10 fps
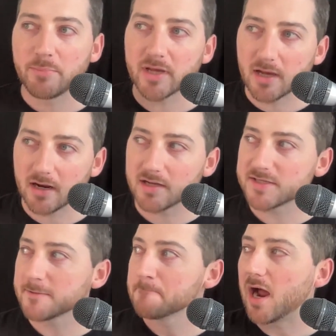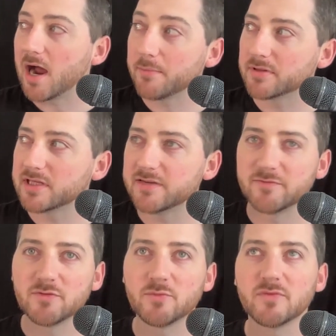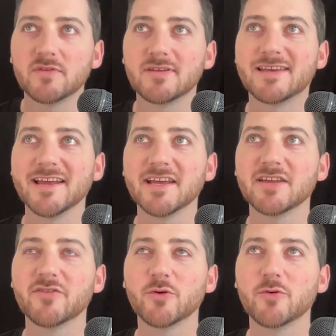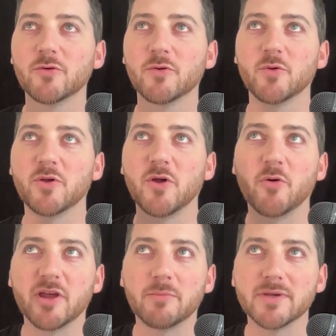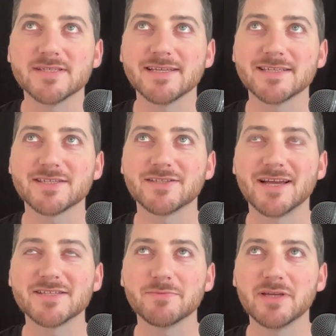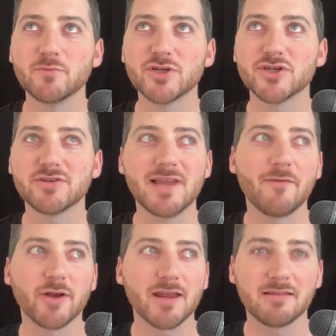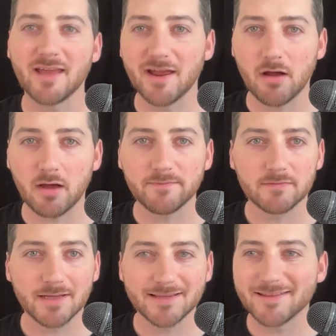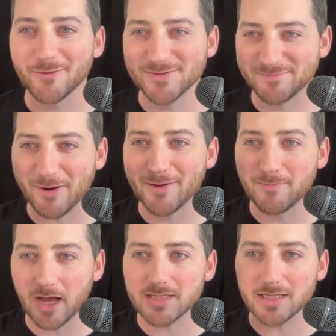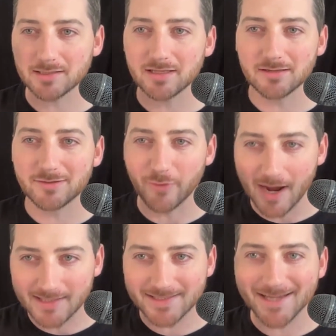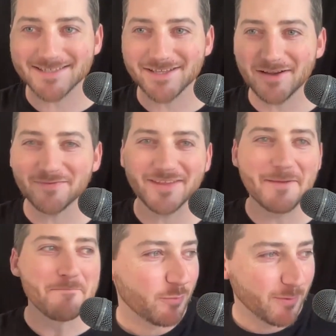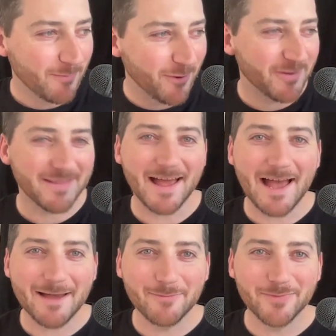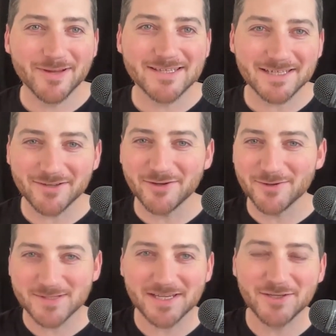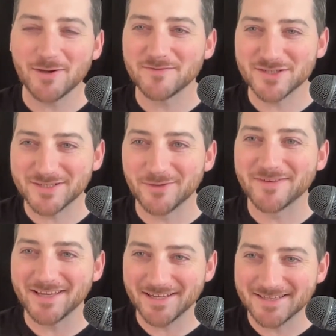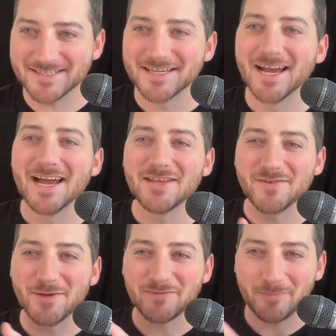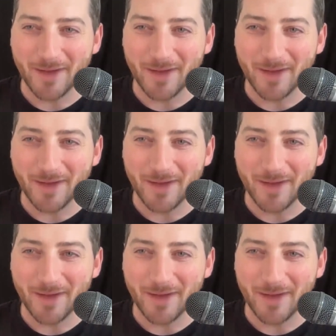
because I believe getting into owning a business doesn't mean we should never get a day off. Like there was very much like the grind set stuff that promoted that, but it's like no, you're saying you have kids, so you have to